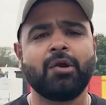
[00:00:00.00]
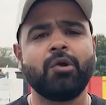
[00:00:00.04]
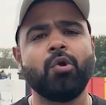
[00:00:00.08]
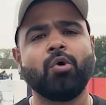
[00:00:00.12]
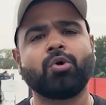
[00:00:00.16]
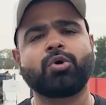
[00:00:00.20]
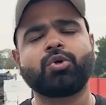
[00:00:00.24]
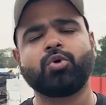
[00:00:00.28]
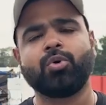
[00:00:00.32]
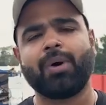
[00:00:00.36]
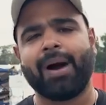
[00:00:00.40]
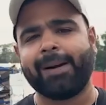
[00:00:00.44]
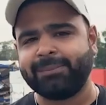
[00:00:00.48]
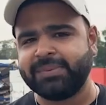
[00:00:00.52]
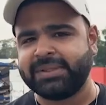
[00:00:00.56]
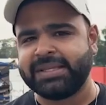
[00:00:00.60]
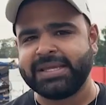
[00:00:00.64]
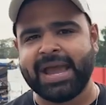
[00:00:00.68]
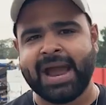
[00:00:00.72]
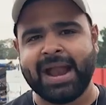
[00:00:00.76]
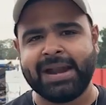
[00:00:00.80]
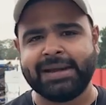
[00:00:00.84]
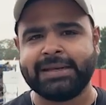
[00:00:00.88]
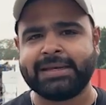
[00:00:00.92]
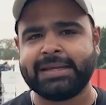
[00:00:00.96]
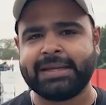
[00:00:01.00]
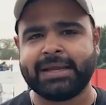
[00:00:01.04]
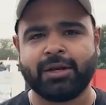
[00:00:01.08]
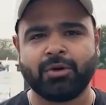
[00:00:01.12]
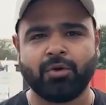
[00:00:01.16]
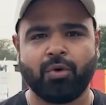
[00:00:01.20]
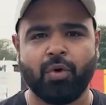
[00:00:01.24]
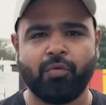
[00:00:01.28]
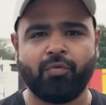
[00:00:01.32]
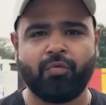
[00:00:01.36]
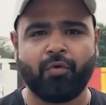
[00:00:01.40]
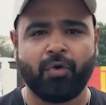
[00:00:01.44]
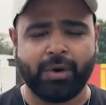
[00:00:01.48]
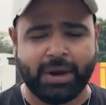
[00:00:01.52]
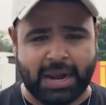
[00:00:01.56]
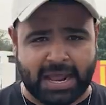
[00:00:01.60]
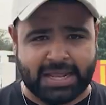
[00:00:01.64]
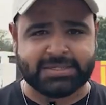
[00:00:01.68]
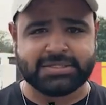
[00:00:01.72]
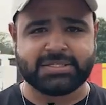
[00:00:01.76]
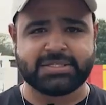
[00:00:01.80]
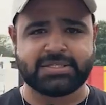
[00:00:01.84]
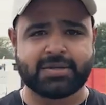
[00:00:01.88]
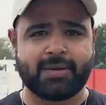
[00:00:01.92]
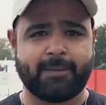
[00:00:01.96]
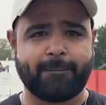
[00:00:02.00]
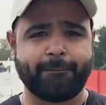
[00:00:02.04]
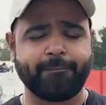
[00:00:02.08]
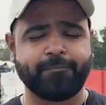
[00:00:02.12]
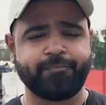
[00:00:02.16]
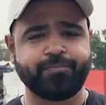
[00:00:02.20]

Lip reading: look to up the ante and go for runs.